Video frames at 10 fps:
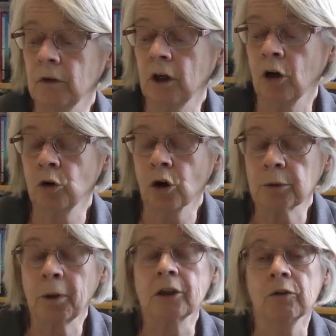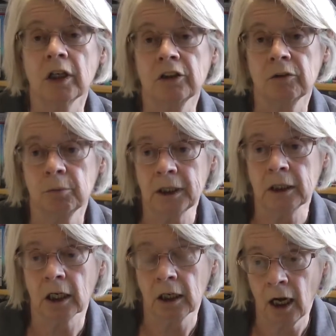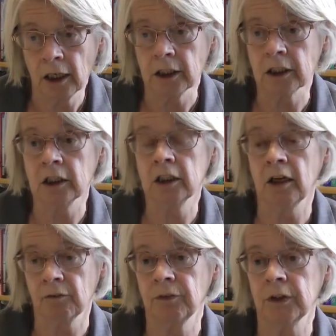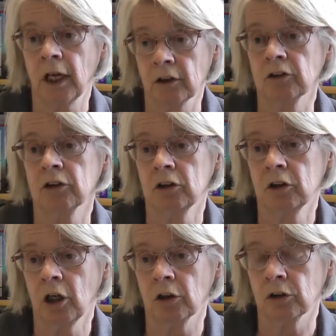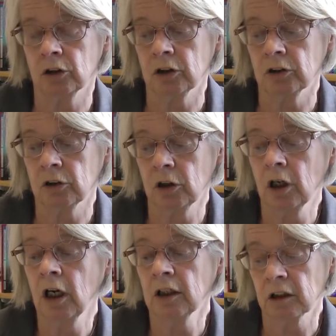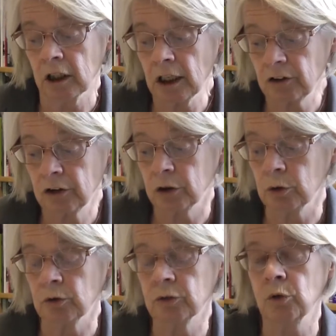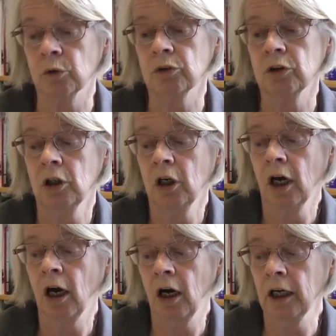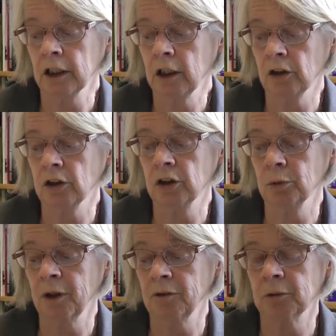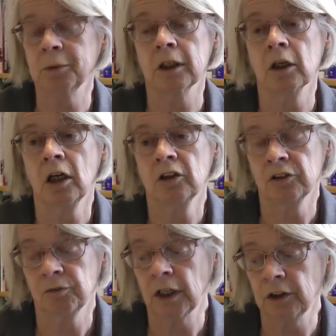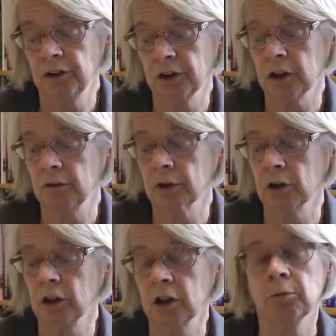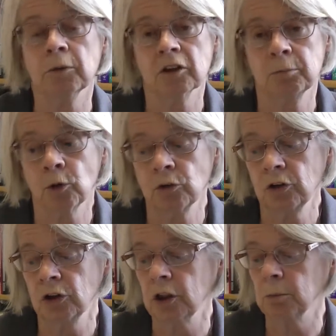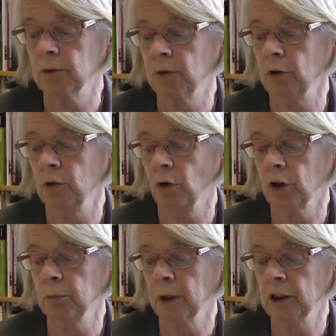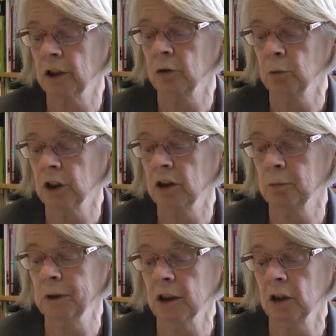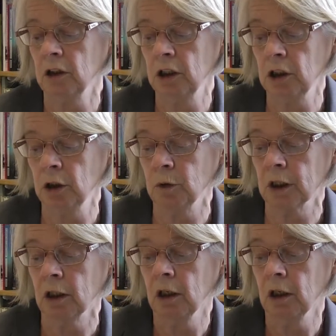owner-occupation rates have been declining in debt-financed countries. It's less true, of course, in countries where there's been very significant government sponsorship of owner-occupation, which has been continuing.